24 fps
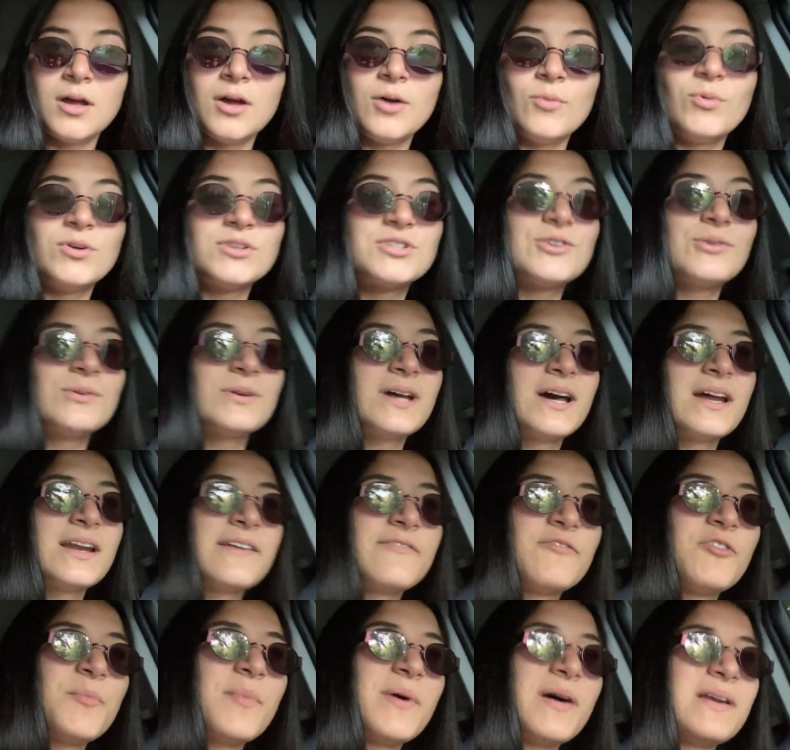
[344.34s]
What's going on,
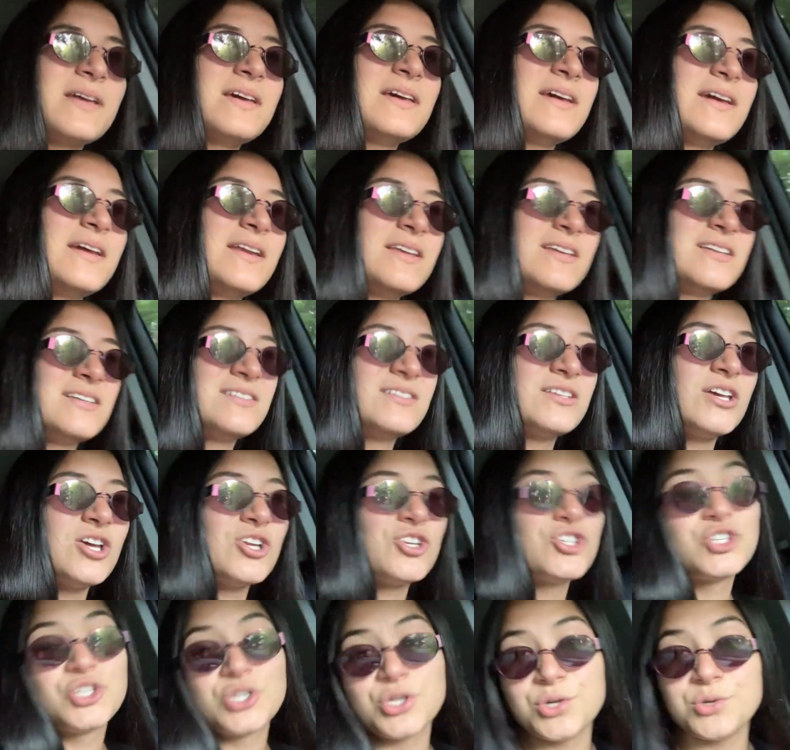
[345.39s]
everybody? It is
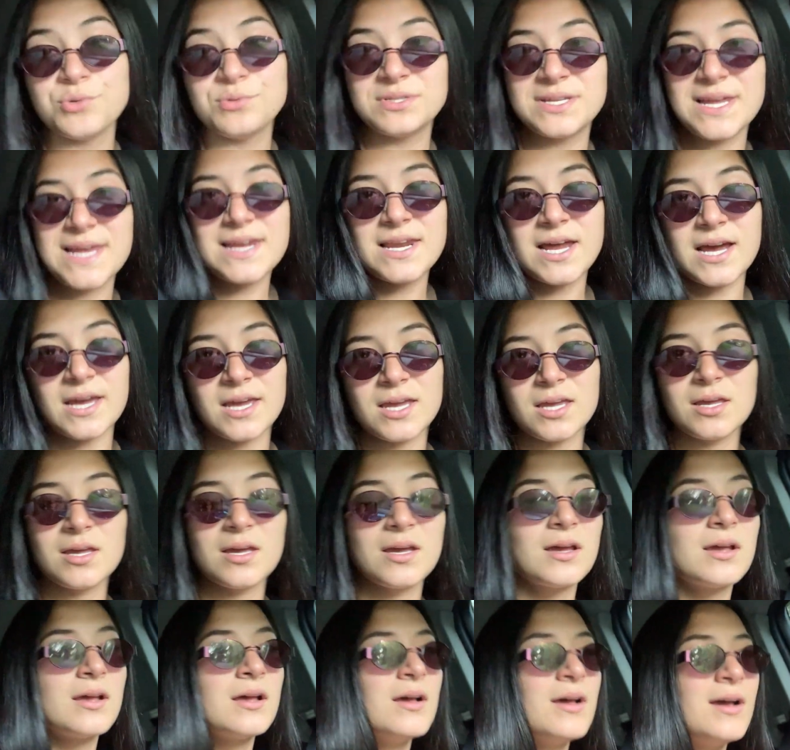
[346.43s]
Tuesday night.
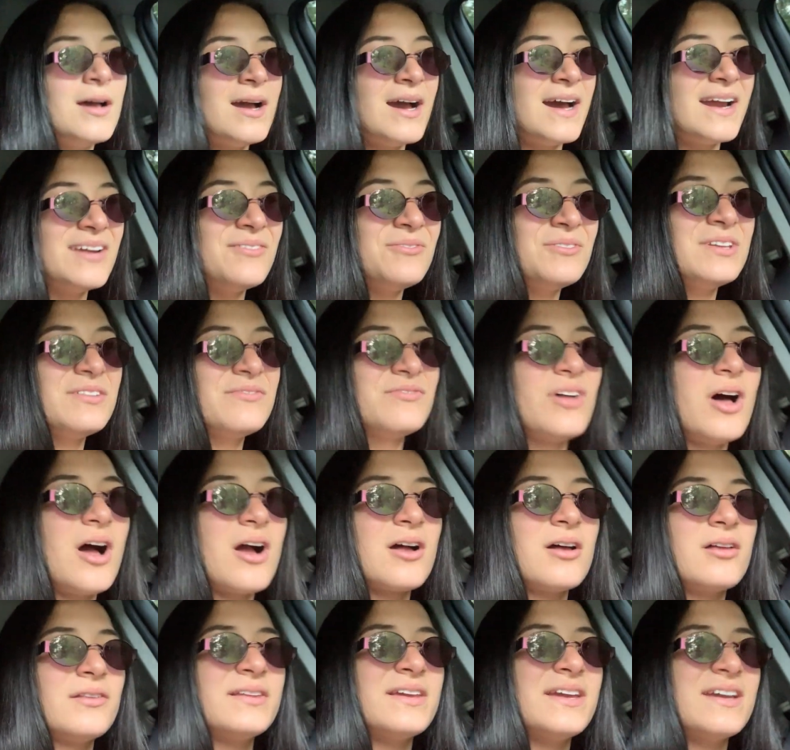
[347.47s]
I didn't really vlog
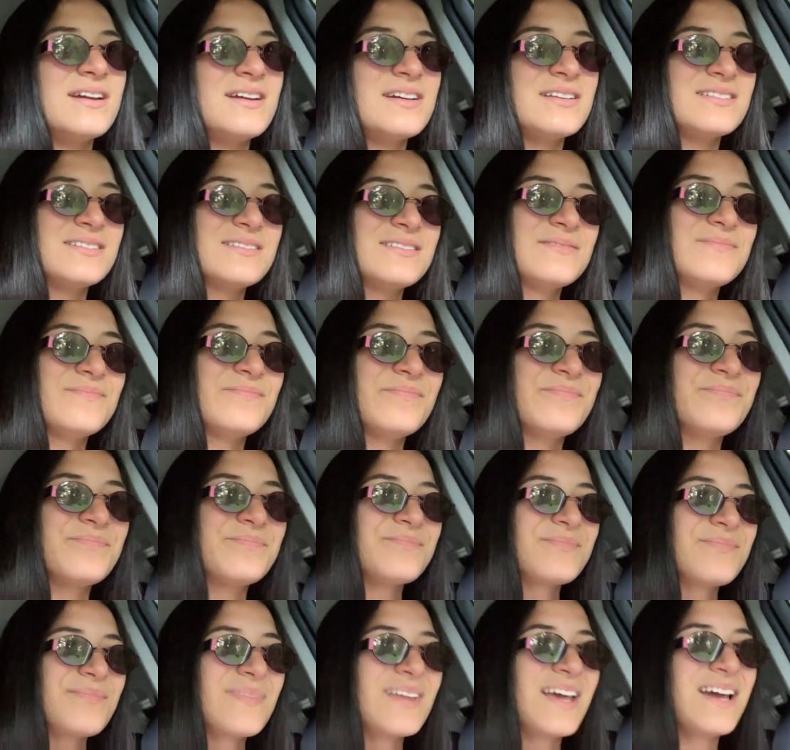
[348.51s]
all day because
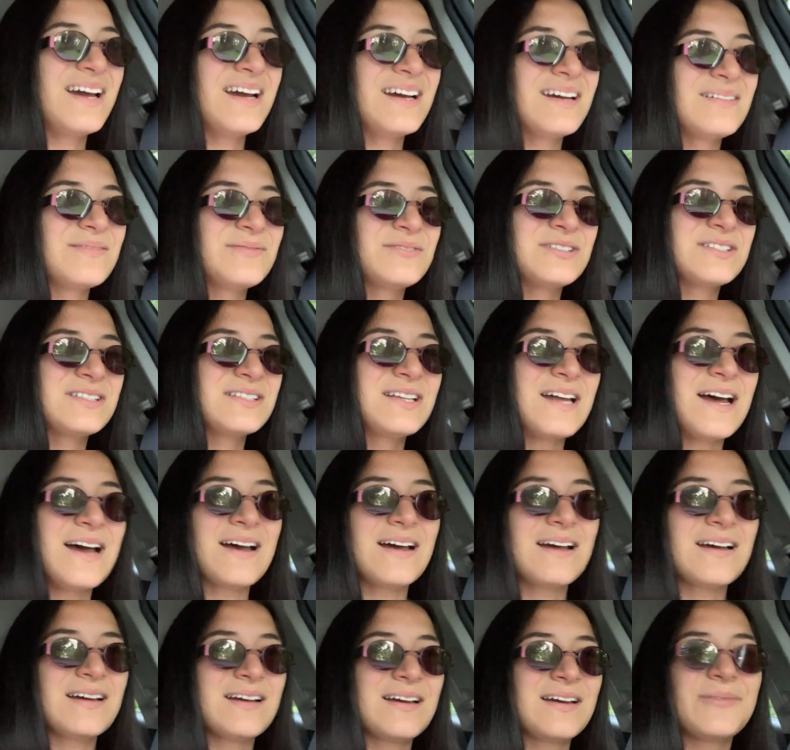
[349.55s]
I'm just
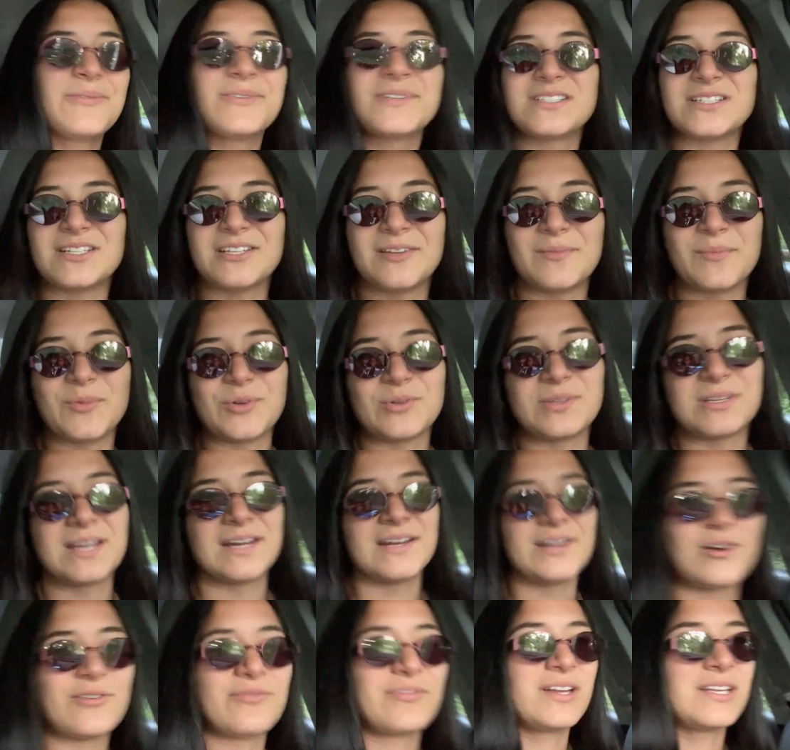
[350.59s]
not, I wasn't in the mood today,
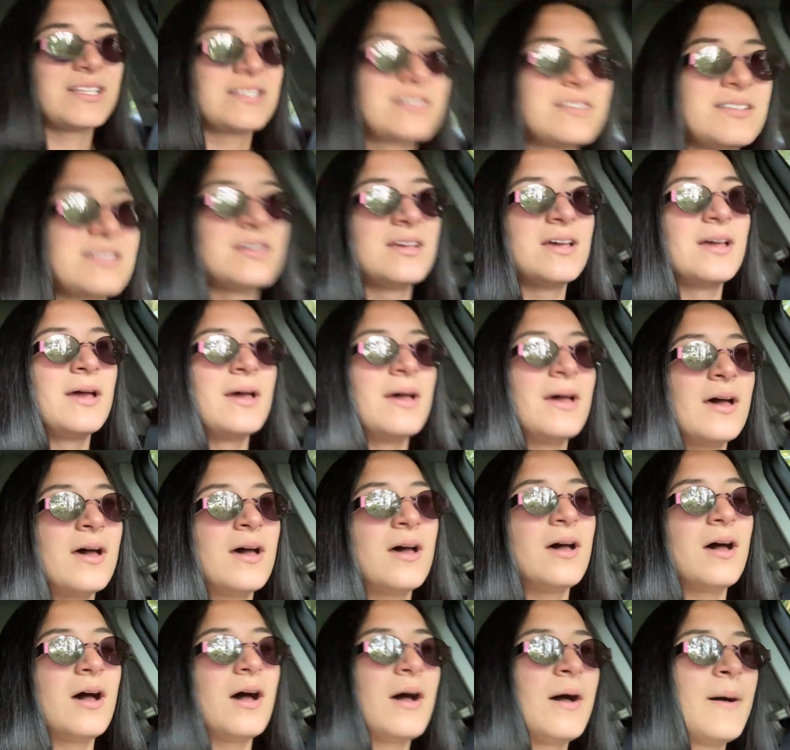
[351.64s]
no offense.
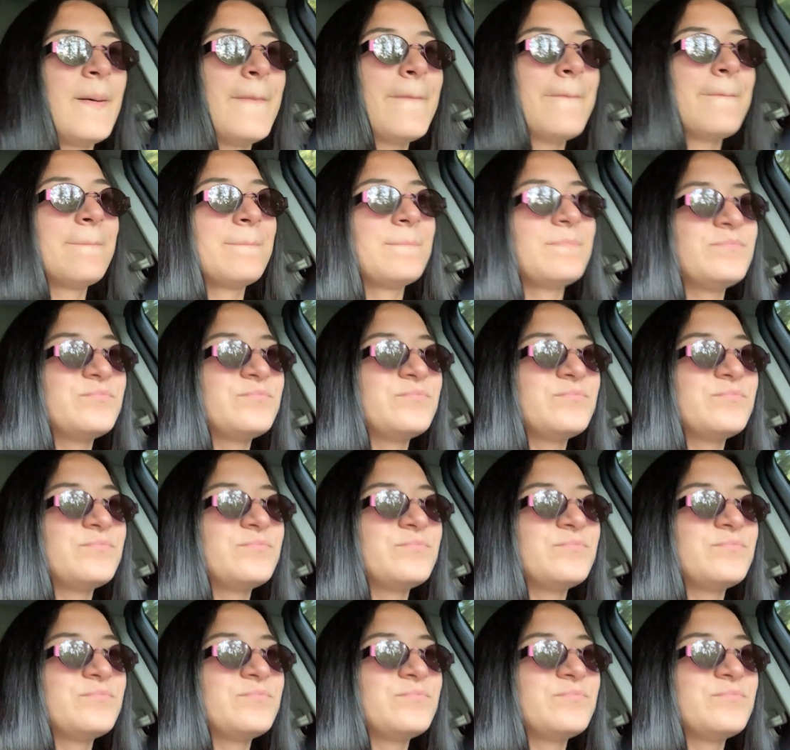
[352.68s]
I